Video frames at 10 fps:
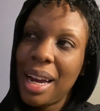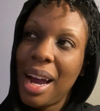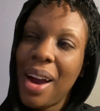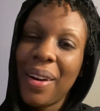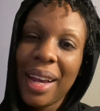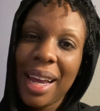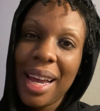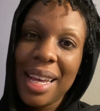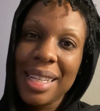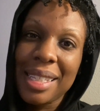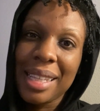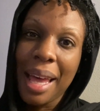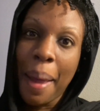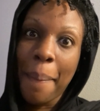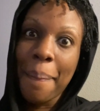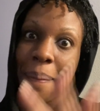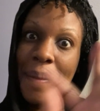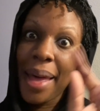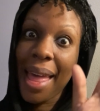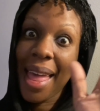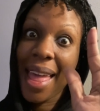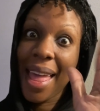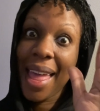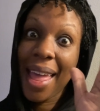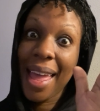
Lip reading: All right, guys. Bye.